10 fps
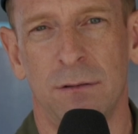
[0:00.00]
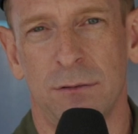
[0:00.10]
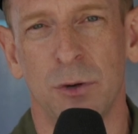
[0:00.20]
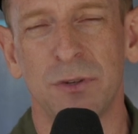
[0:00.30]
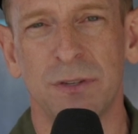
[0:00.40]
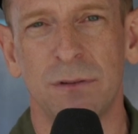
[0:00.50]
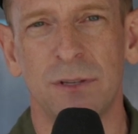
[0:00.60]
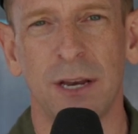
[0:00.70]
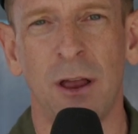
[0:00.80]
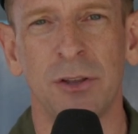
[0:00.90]
those
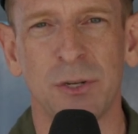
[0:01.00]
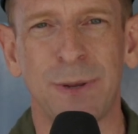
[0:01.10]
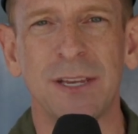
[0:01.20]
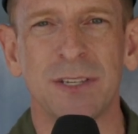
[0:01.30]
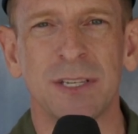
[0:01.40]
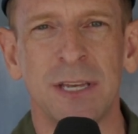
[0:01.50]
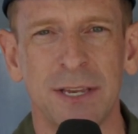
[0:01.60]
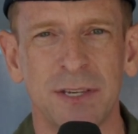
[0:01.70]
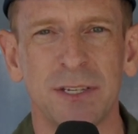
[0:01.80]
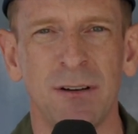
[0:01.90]
technology pieces
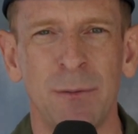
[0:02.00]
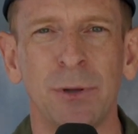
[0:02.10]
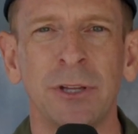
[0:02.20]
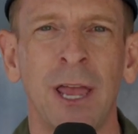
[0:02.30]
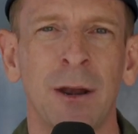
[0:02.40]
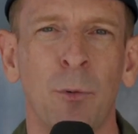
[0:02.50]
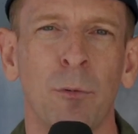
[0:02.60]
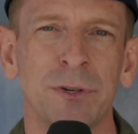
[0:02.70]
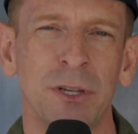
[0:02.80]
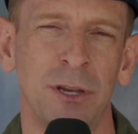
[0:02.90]
necessary, building out a more
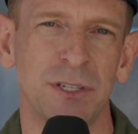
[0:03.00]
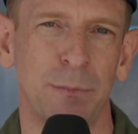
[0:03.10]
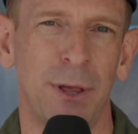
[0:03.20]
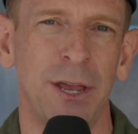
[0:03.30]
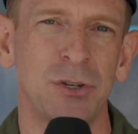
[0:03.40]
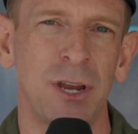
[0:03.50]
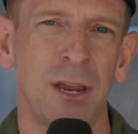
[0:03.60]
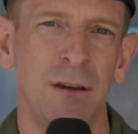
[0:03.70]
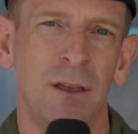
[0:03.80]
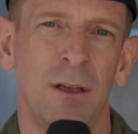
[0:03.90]
resilient supply
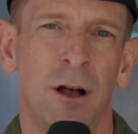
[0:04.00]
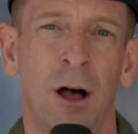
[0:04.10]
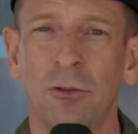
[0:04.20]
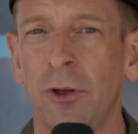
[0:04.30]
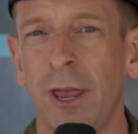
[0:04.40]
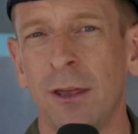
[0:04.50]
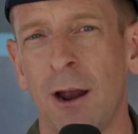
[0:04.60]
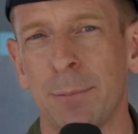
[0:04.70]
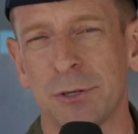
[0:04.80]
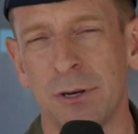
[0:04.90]
chain, uh, looking at
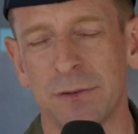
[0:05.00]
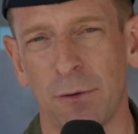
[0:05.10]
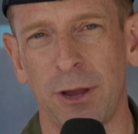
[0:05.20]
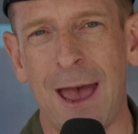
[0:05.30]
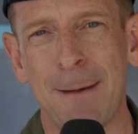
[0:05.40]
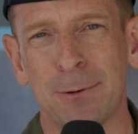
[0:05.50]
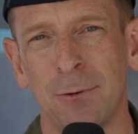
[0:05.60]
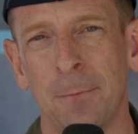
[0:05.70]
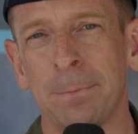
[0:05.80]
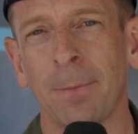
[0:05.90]
opportunities for
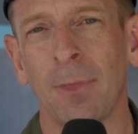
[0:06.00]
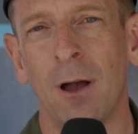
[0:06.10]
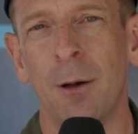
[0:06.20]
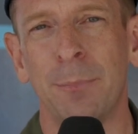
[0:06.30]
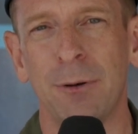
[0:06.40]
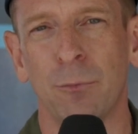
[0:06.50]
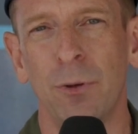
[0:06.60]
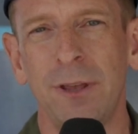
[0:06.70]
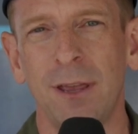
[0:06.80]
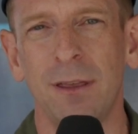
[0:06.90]
capital, uh, but
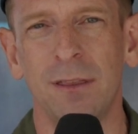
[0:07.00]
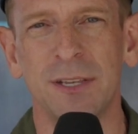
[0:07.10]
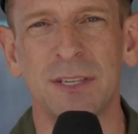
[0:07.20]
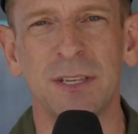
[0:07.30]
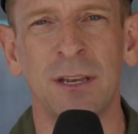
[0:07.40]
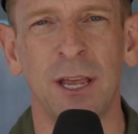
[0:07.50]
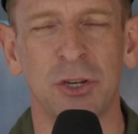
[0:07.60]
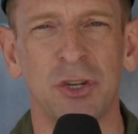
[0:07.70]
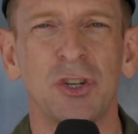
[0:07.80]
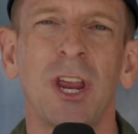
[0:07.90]
really, uh, this is an
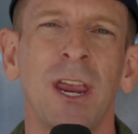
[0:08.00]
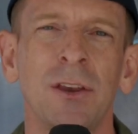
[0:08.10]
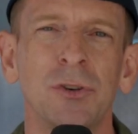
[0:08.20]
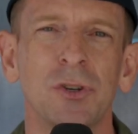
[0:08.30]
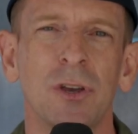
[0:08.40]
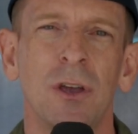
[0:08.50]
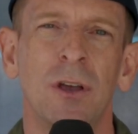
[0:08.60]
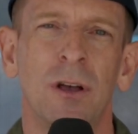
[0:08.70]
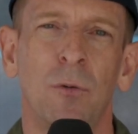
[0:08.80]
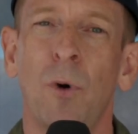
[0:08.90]
exchange
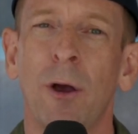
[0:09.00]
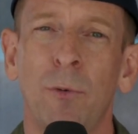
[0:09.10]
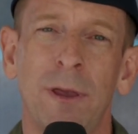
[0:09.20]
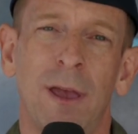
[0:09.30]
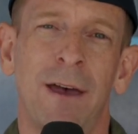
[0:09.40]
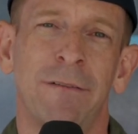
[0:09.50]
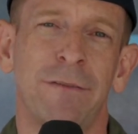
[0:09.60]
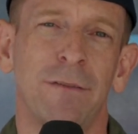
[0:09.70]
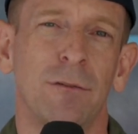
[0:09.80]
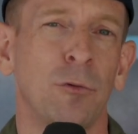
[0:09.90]
where we
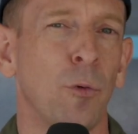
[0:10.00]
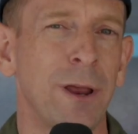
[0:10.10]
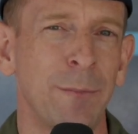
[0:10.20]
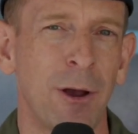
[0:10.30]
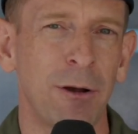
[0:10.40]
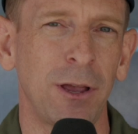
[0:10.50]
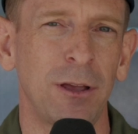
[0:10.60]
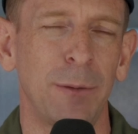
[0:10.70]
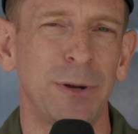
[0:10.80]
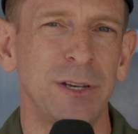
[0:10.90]
have great American
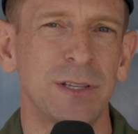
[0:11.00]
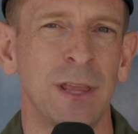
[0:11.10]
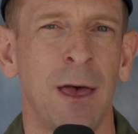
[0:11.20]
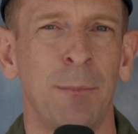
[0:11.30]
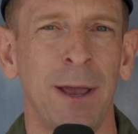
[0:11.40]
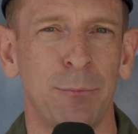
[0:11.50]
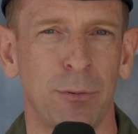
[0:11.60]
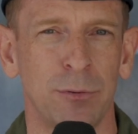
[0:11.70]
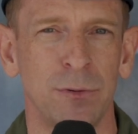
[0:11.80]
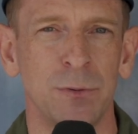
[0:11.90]
companies that might
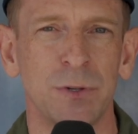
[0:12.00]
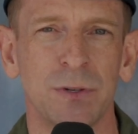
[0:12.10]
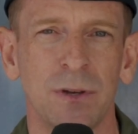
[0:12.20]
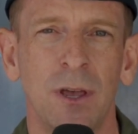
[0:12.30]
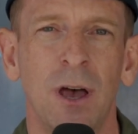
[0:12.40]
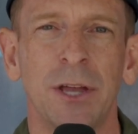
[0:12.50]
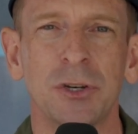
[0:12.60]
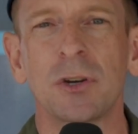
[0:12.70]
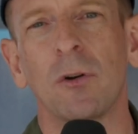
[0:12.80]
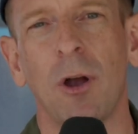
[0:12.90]
produce
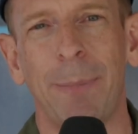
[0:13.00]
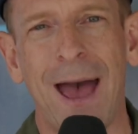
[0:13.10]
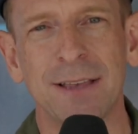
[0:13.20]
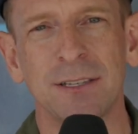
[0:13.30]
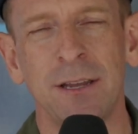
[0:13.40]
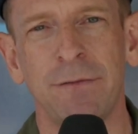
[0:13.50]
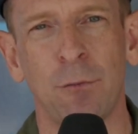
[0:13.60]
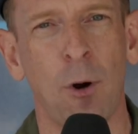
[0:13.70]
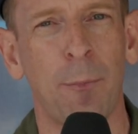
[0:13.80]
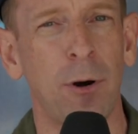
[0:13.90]
additional capacity
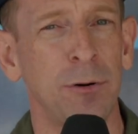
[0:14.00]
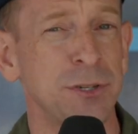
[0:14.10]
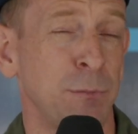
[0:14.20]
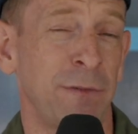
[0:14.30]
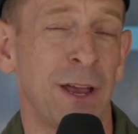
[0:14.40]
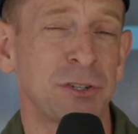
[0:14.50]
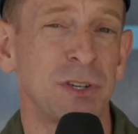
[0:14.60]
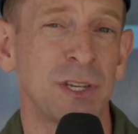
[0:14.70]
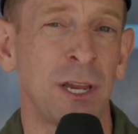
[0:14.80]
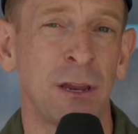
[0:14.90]
for our partners. And we've
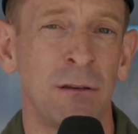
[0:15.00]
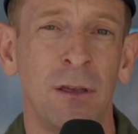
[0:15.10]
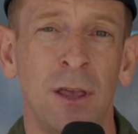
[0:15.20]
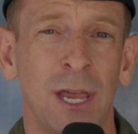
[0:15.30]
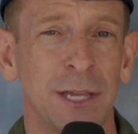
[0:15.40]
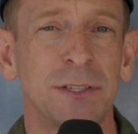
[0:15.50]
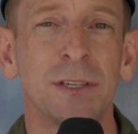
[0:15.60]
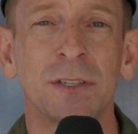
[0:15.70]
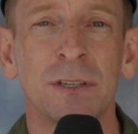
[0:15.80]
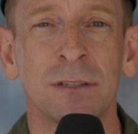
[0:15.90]
actually seen
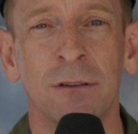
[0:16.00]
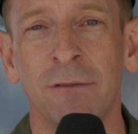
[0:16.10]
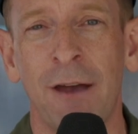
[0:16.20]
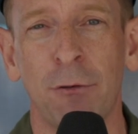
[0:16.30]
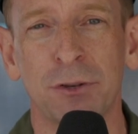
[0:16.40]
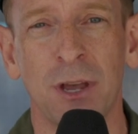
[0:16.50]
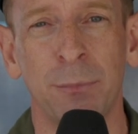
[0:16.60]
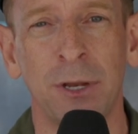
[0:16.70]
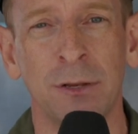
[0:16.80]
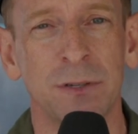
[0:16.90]
instances of AFWERX
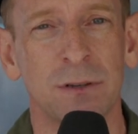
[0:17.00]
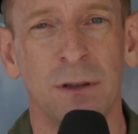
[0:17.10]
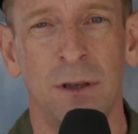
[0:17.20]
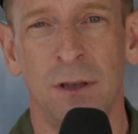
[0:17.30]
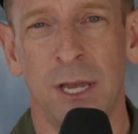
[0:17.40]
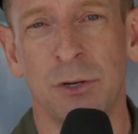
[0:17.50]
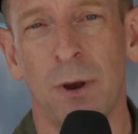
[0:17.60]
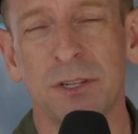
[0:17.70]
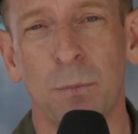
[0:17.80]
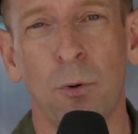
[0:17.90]
companies in
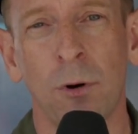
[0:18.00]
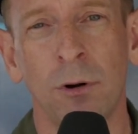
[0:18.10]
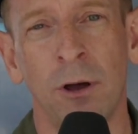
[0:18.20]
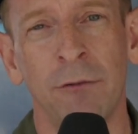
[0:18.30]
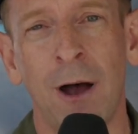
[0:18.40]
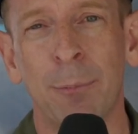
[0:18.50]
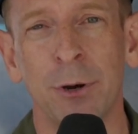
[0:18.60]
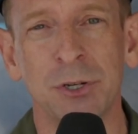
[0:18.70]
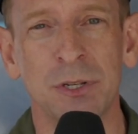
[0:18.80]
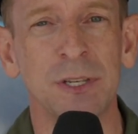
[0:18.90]
direct support of
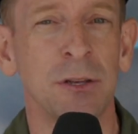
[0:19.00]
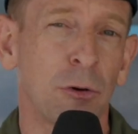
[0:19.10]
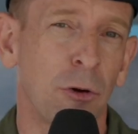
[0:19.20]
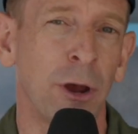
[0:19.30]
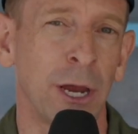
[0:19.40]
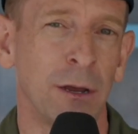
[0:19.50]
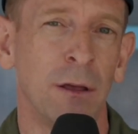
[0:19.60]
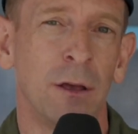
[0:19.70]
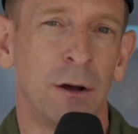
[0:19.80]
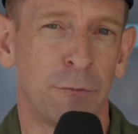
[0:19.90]
operations in Ukraine,
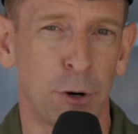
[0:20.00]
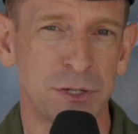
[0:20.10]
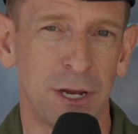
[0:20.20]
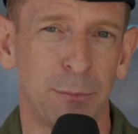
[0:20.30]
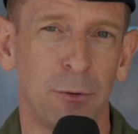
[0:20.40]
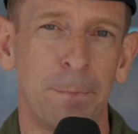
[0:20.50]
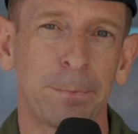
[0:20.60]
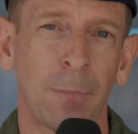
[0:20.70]
for example.